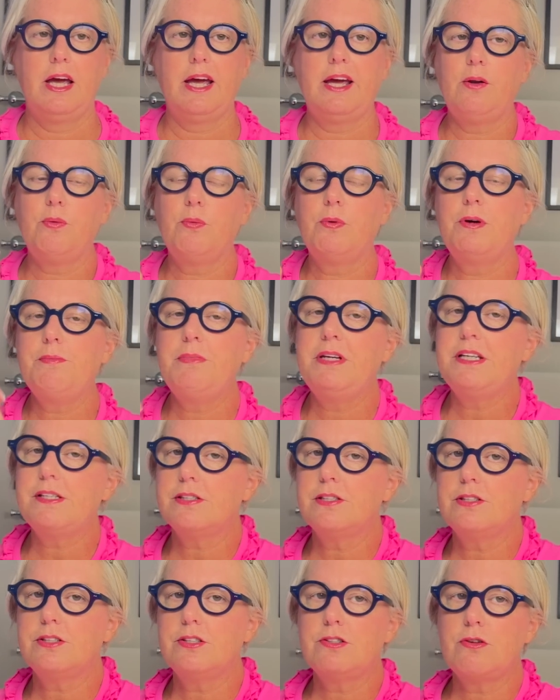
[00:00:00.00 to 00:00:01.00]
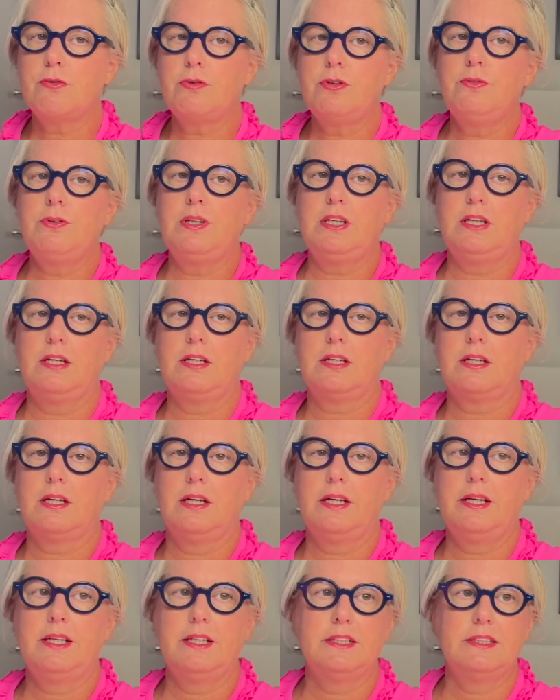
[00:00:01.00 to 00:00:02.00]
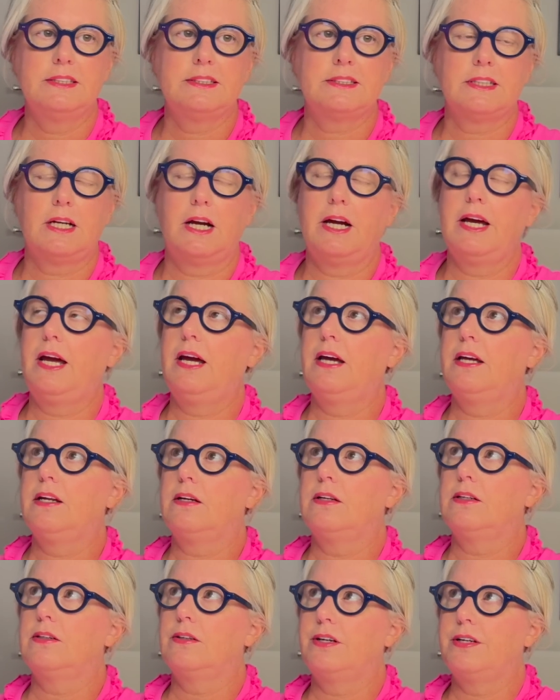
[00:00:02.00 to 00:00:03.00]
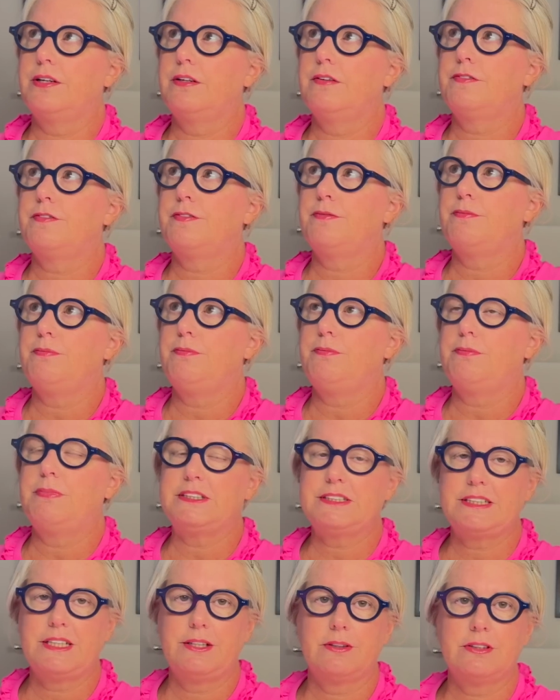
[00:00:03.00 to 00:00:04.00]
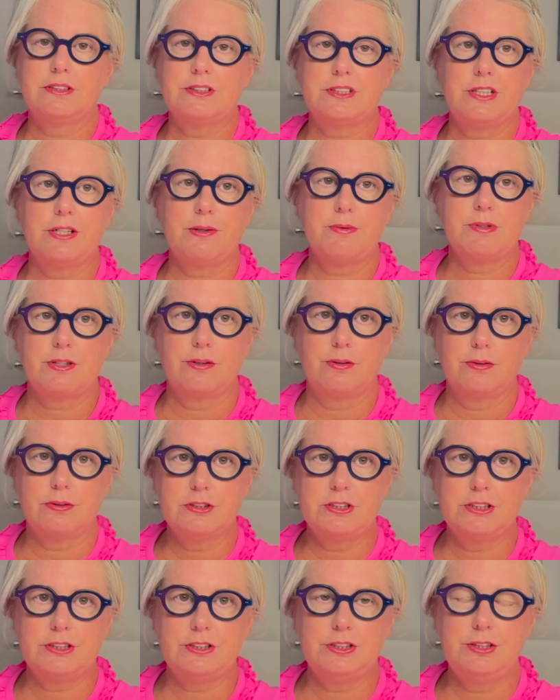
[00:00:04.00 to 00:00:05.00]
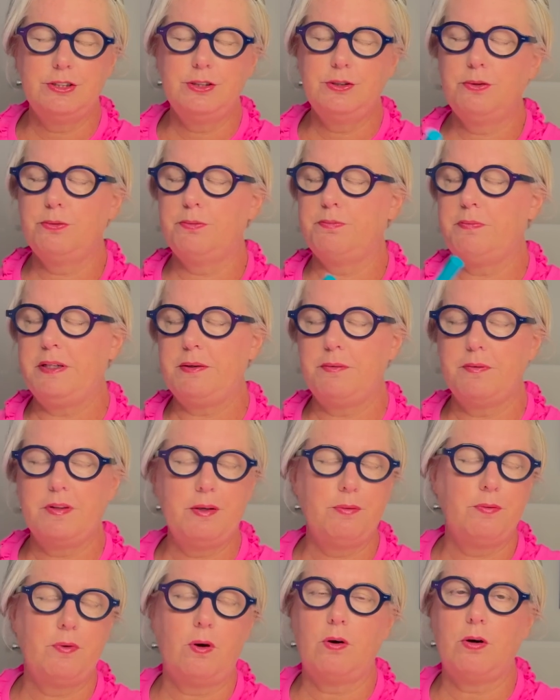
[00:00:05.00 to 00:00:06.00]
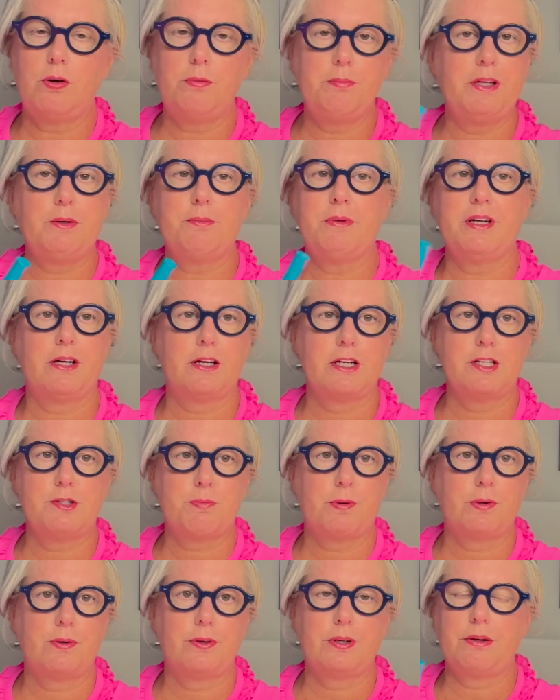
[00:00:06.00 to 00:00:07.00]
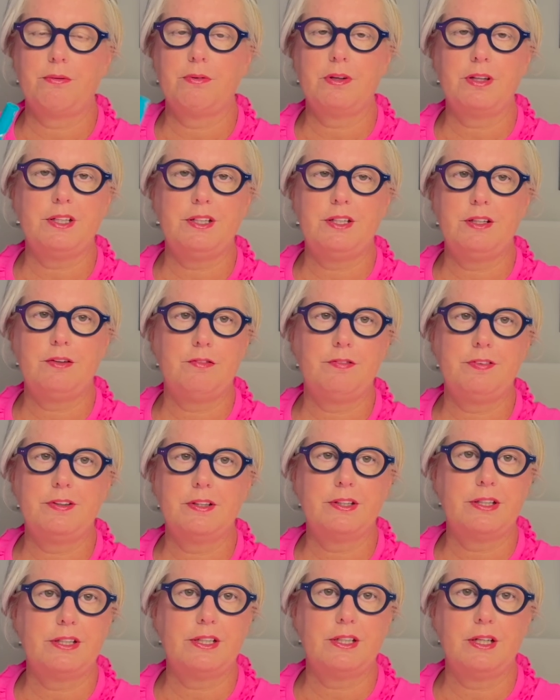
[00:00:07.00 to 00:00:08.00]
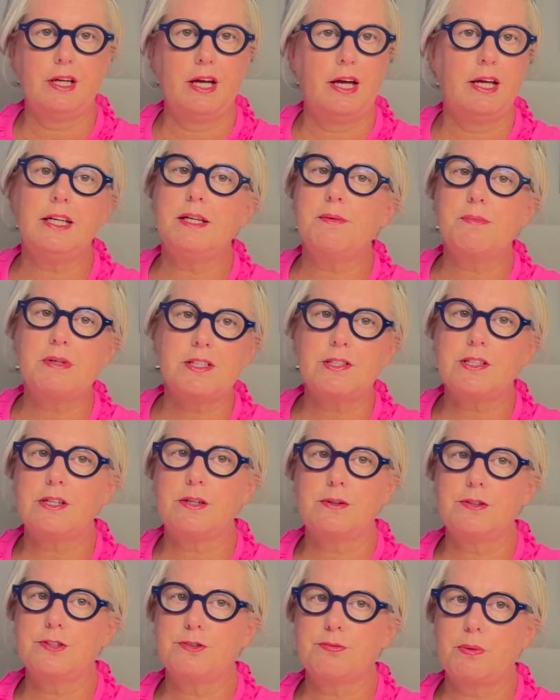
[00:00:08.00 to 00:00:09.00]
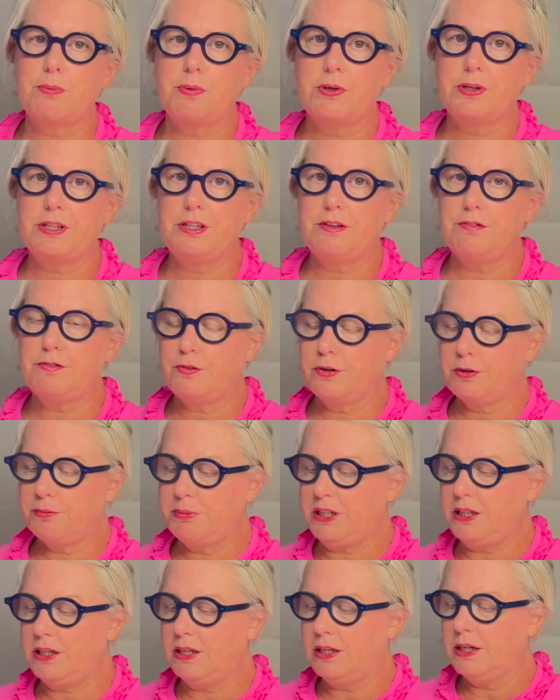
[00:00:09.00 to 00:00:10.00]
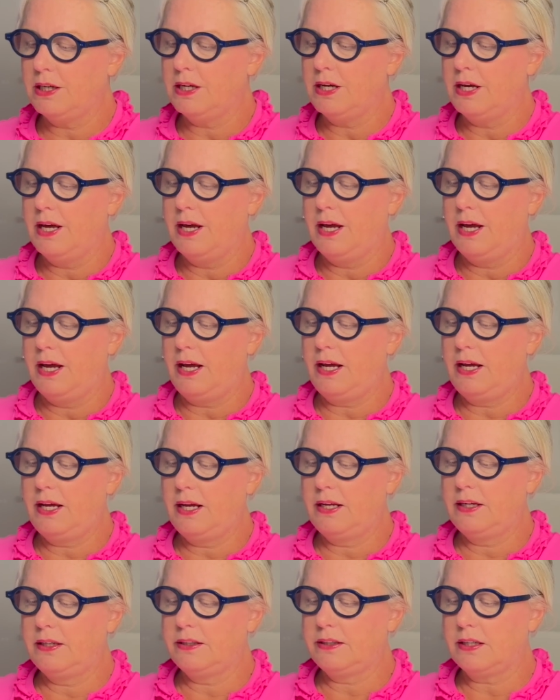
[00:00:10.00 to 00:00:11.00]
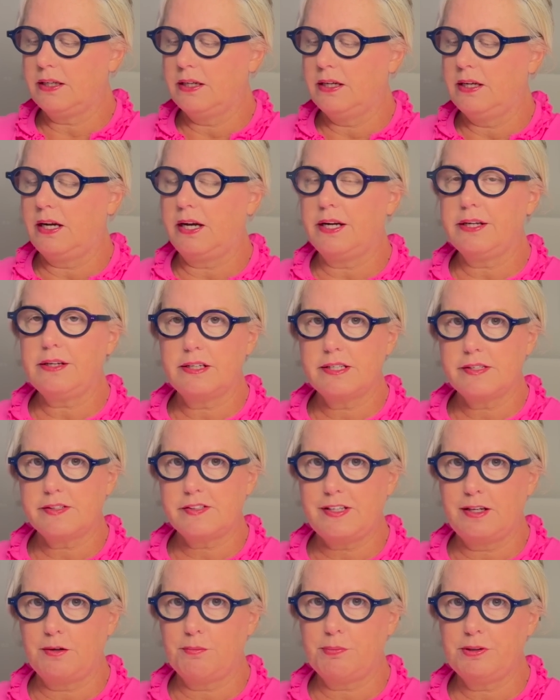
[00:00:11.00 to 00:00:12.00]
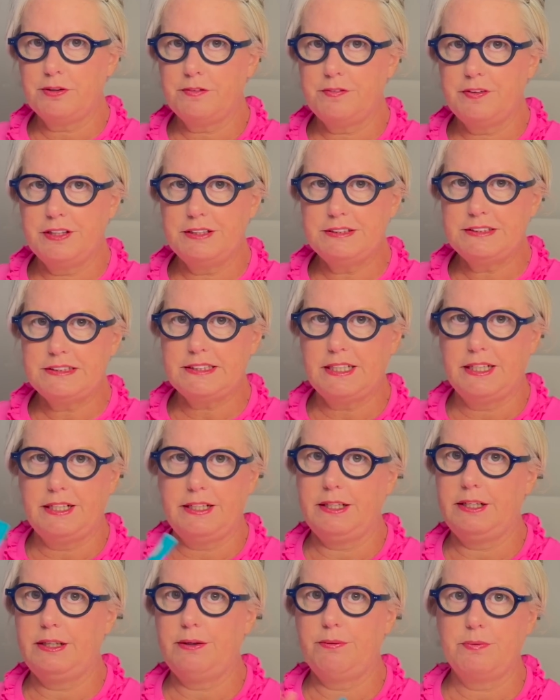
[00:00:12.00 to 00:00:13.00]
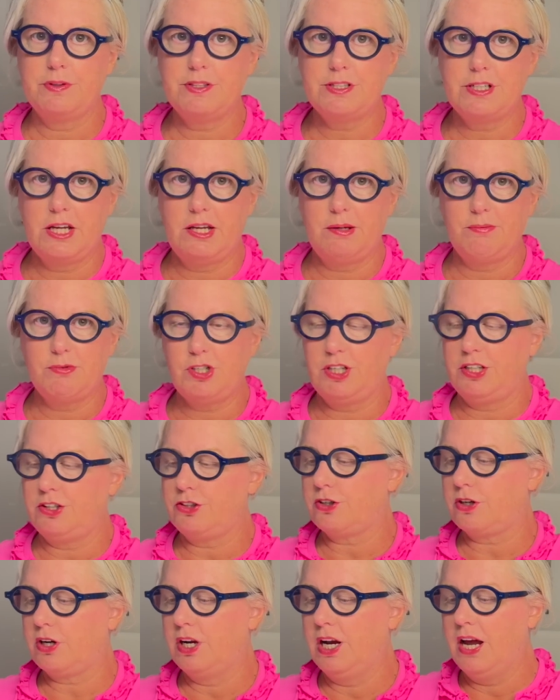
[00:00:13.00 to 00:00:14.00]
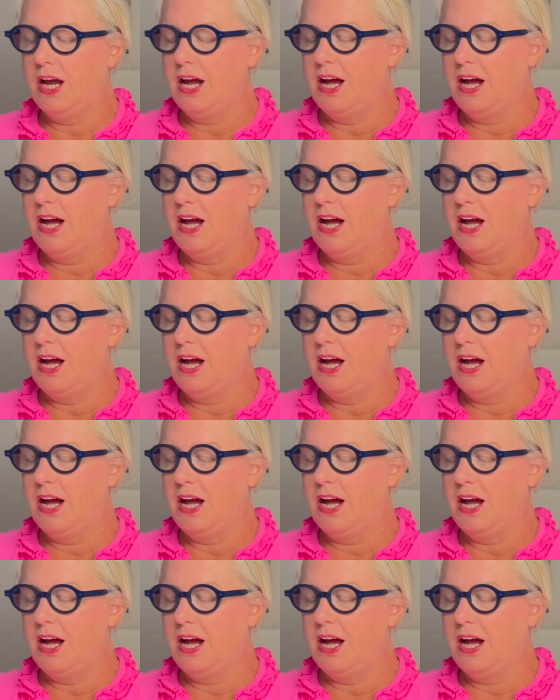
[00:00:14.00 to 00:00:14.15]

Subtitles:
And what makes this so unique is I had a lot of mascaras that I was allergic to. They all make my eyes burn. I really didn't feel like any mascaras were working for me. And I got a sample of this, and it was a game changer.